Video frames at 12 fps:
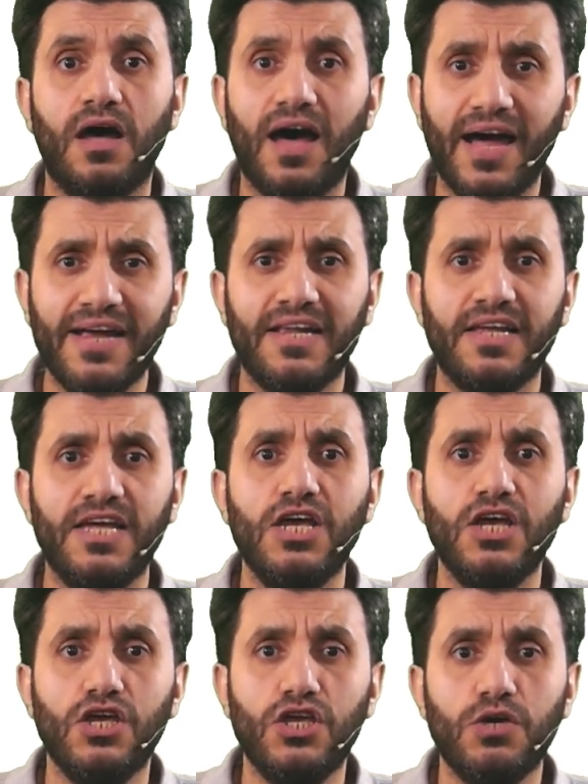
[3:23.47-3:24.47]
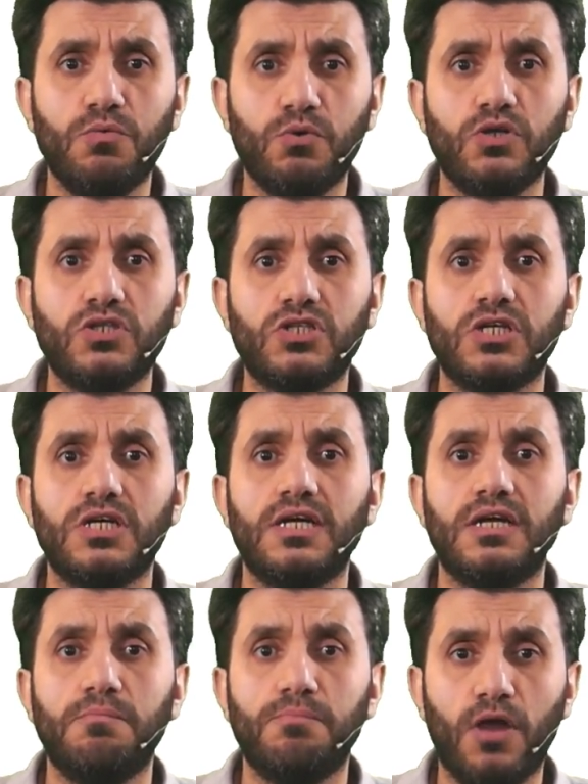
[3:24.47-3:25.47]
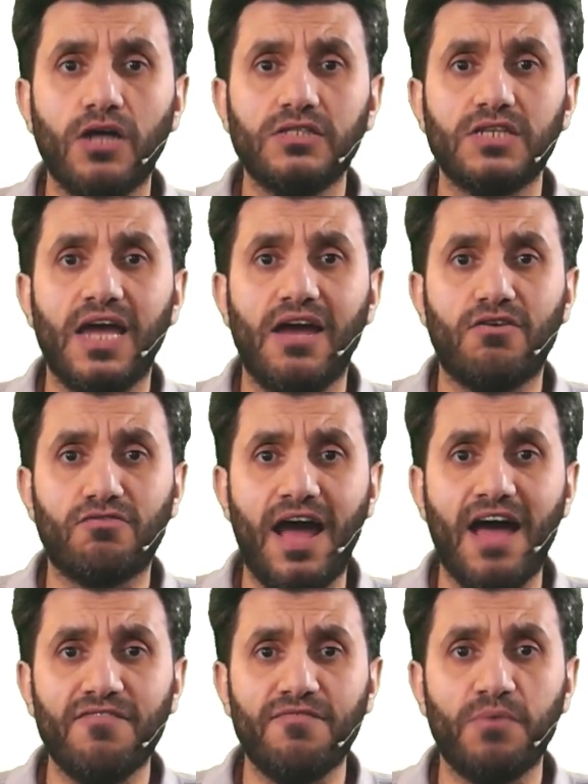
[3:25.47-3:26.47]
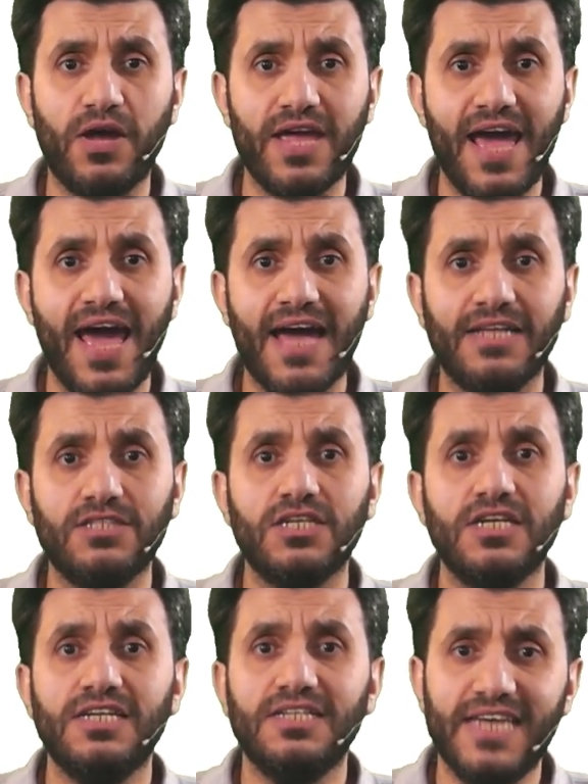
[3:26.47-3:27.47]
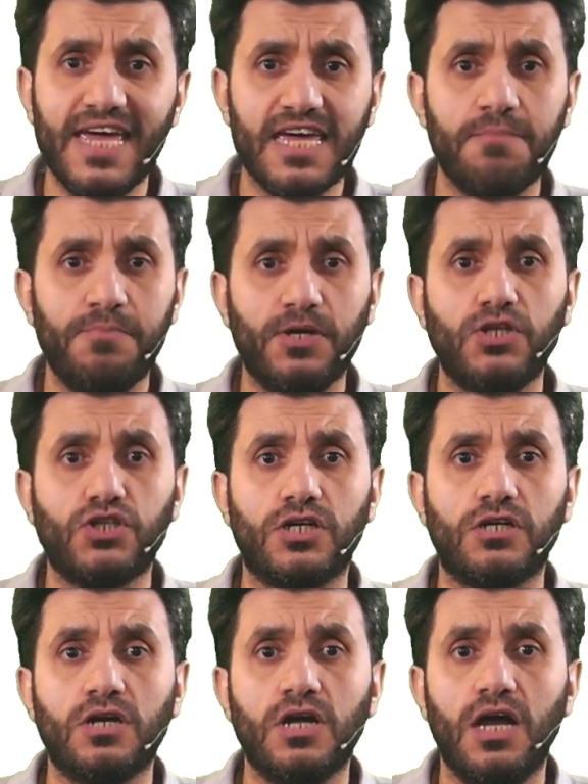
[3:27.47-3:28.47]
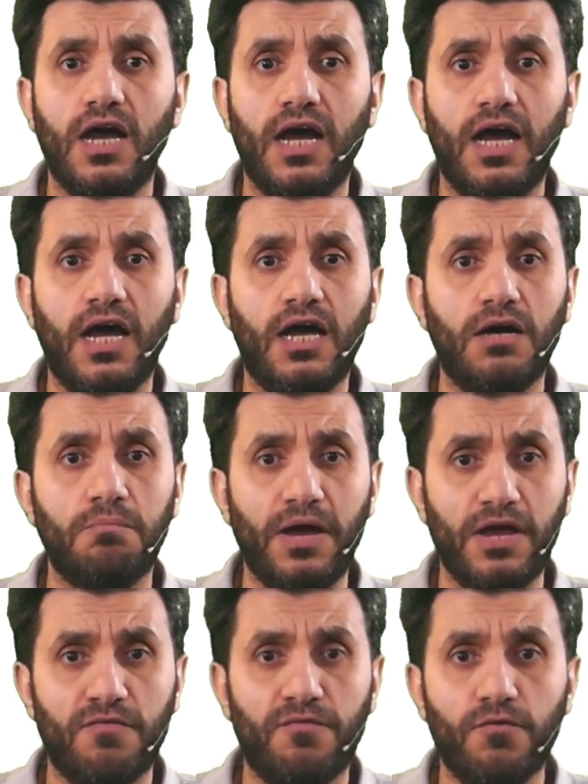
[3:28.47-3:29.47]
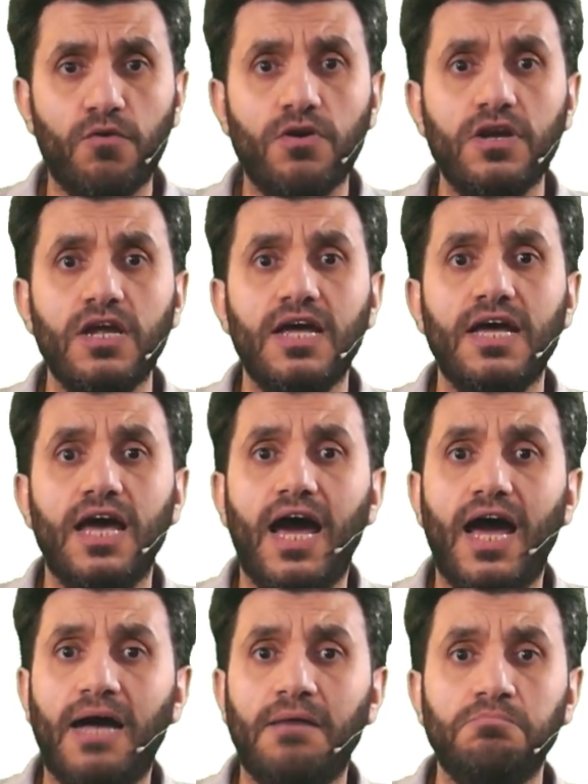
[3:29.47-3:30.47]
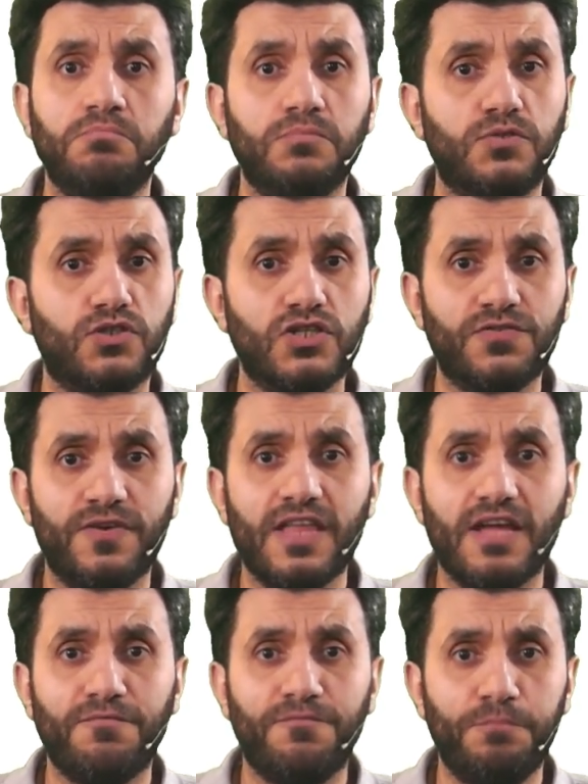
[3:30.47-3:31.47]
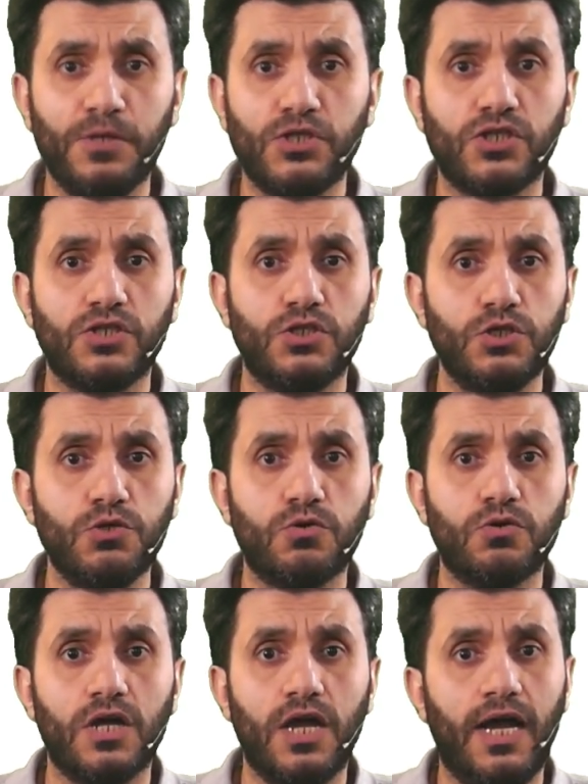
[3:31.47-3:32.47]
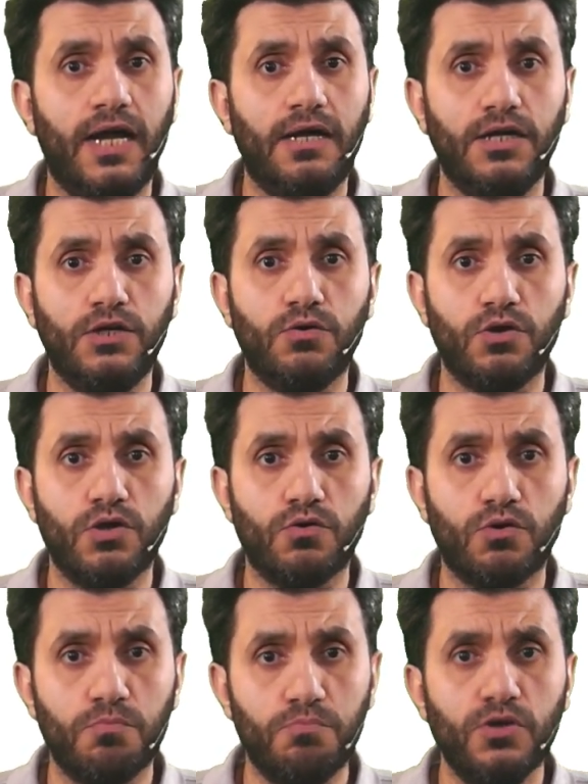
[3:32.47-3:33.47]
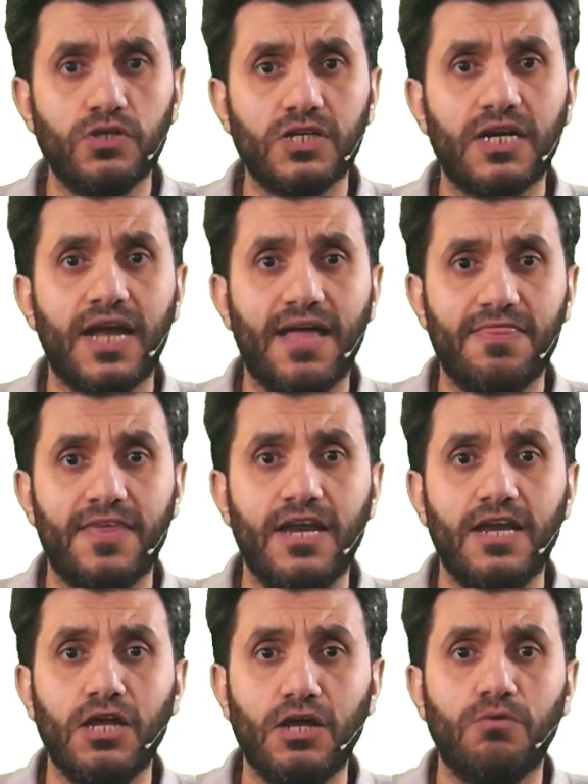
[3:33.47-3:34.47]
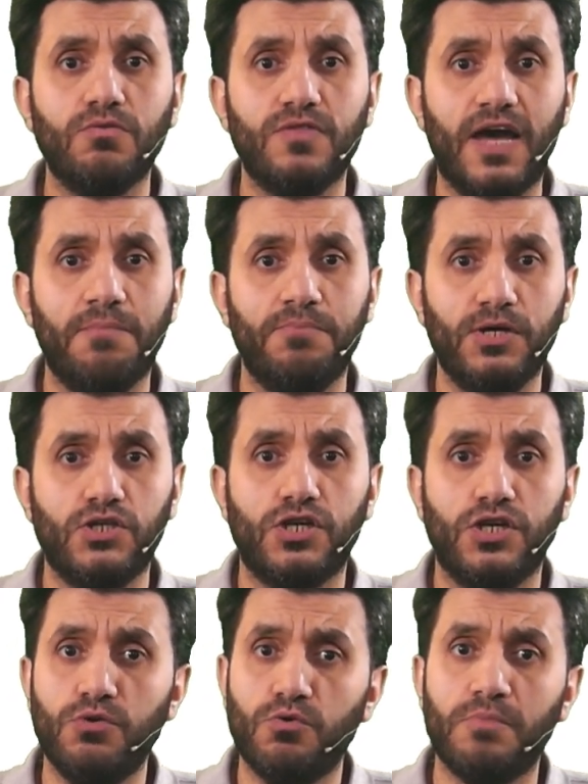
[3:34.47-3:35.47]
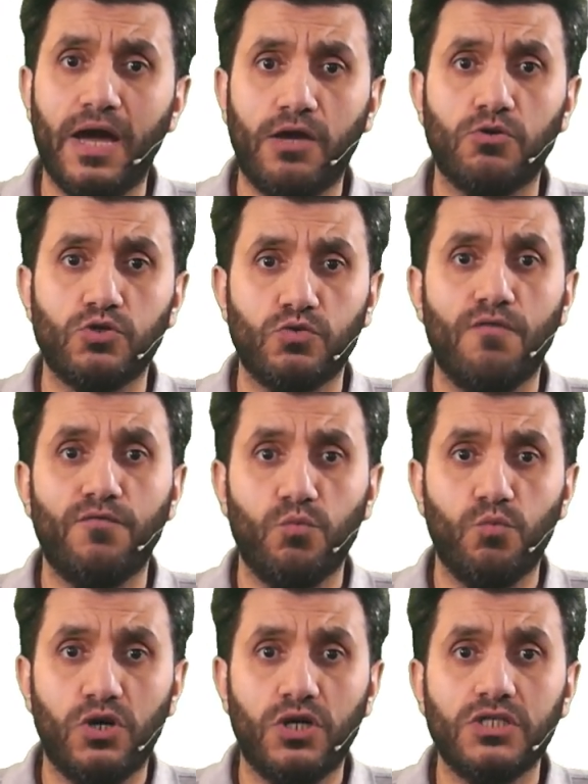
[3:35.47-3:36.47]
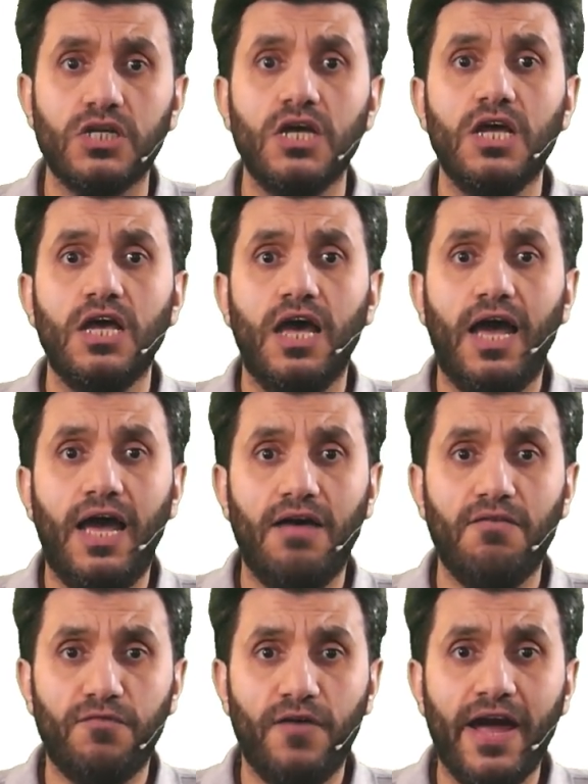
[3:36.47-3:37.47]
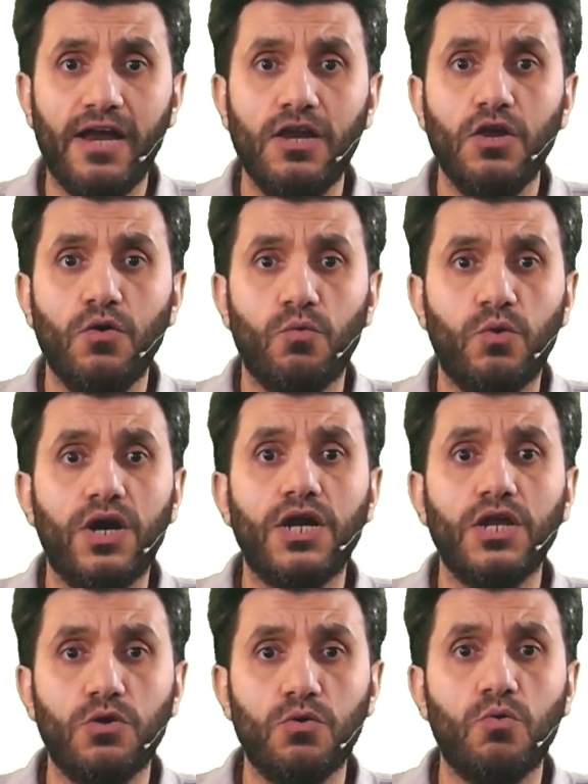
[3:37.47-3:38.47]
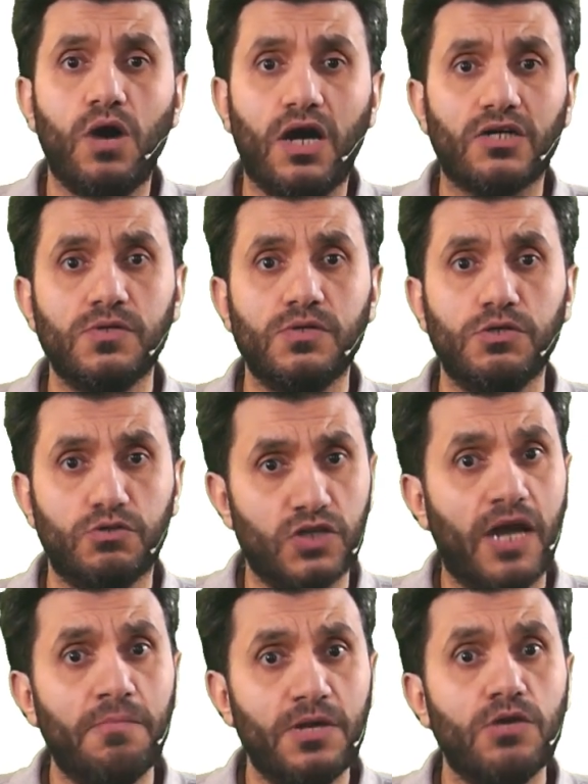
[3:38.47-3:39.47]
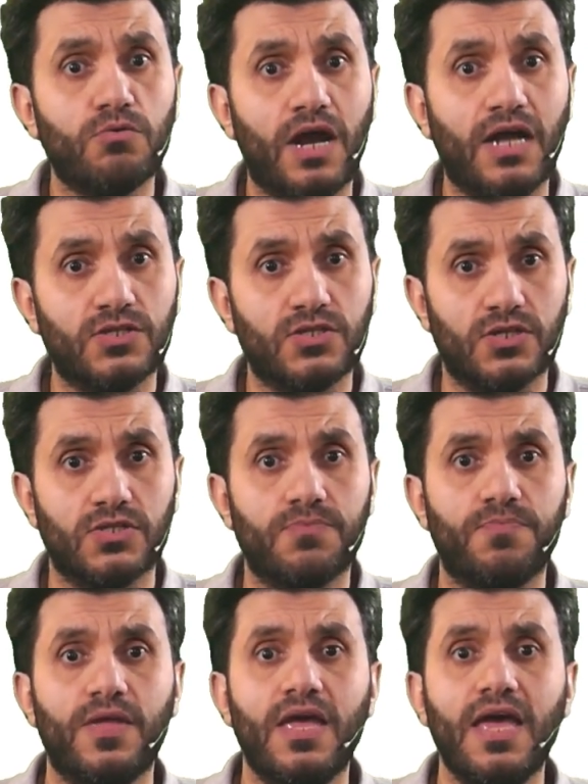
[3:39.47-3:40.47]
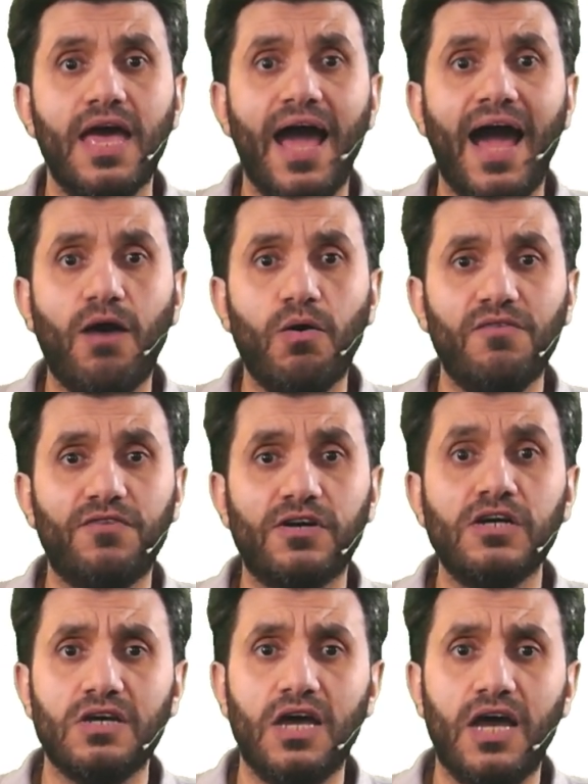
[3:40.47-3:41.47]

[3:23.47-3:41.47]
Ideally, you would plot a graph by hand, take a picture by your phone, transfer that picture to your computer, and then include that picture in your Microsoft Word file where you are typing your answers. However,